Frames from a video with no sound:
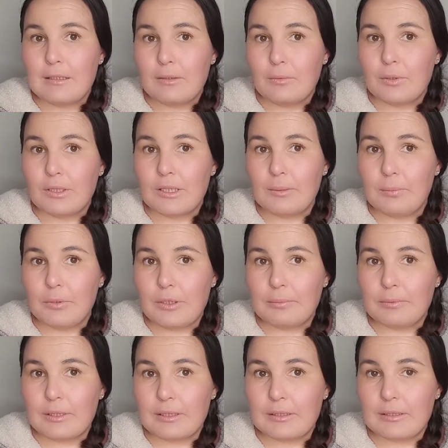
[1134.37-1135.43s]
I'll keep you
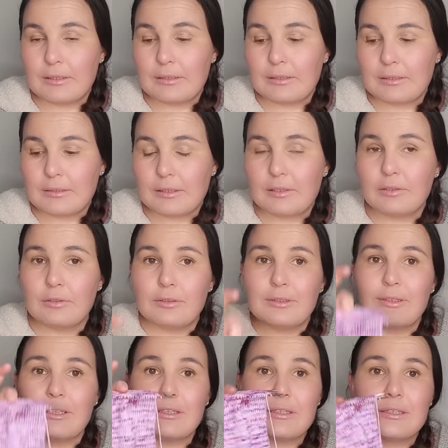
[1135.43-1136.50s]
updated. So
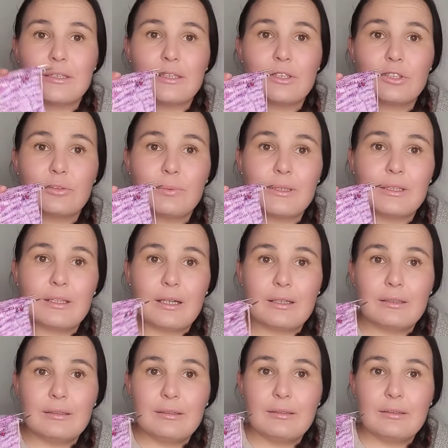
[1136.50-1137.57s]
this needs to be
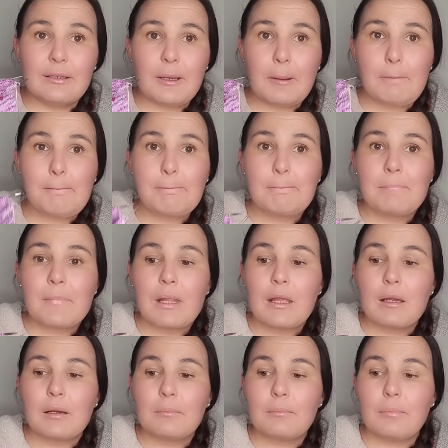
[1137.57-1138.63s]
done
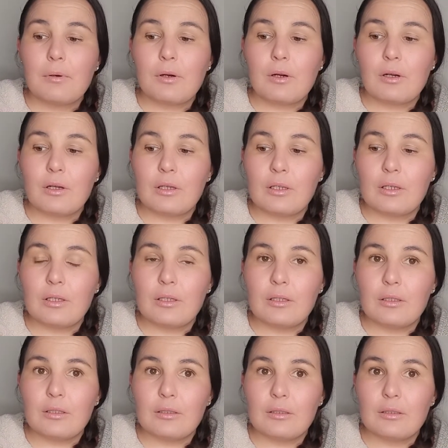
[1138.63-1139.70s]
by
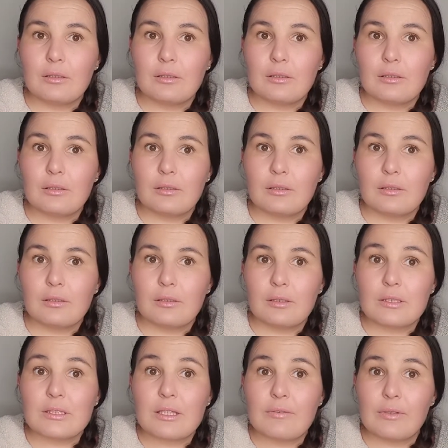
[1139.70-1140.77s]
the
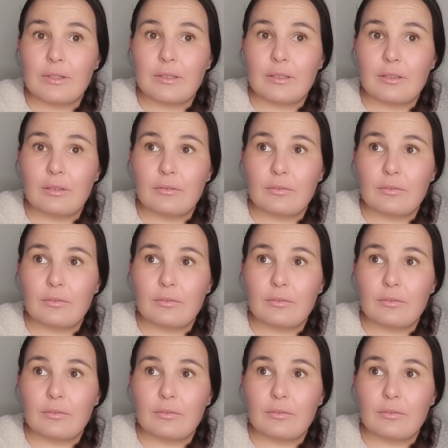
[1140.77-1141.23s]
17th,